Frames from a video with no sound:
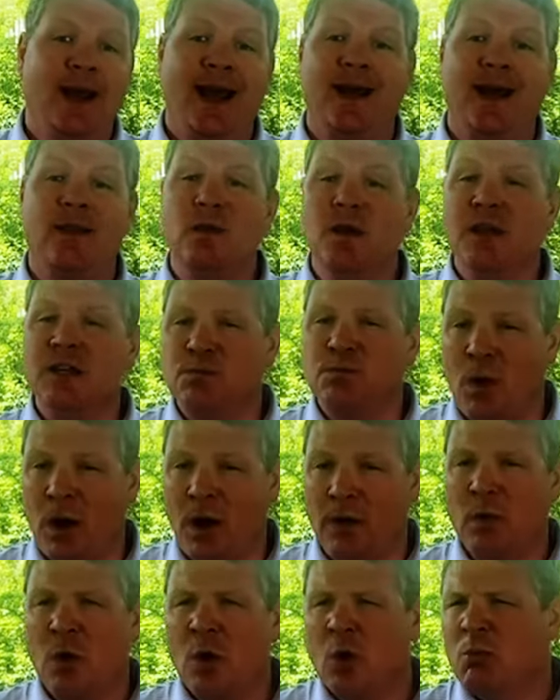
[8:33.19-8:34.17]
And this
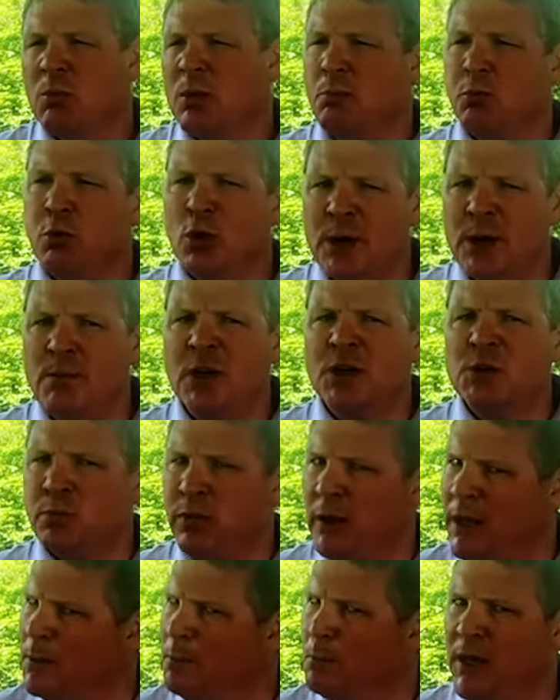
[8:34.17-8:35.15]
month, we pretty much
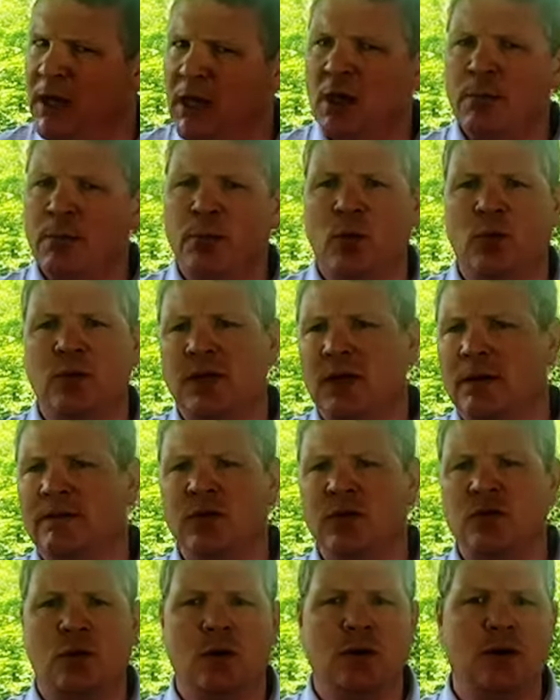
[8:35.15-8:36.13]
played peekaboo with the
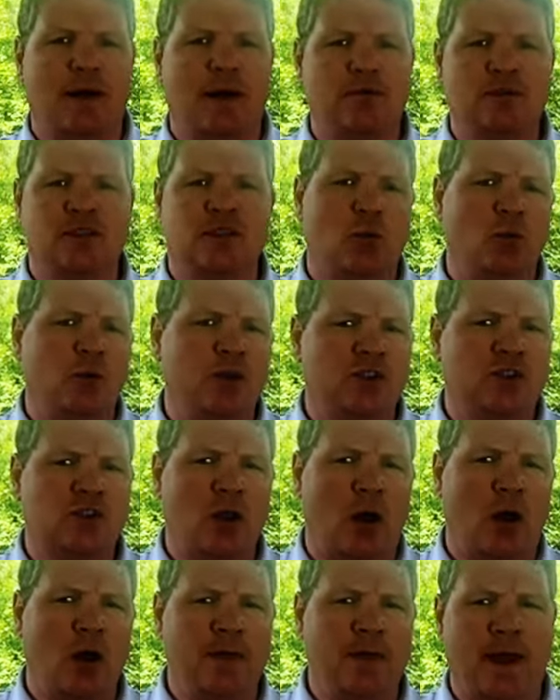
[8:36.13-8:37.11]
inventory levels that we
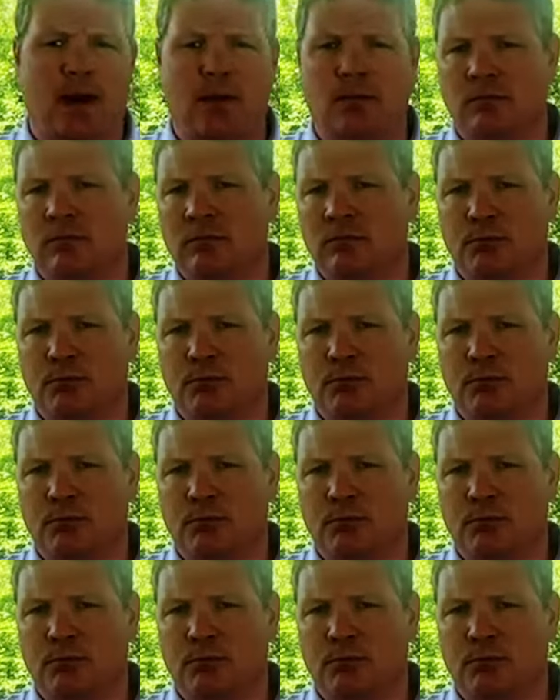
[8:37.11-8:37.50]
saw then,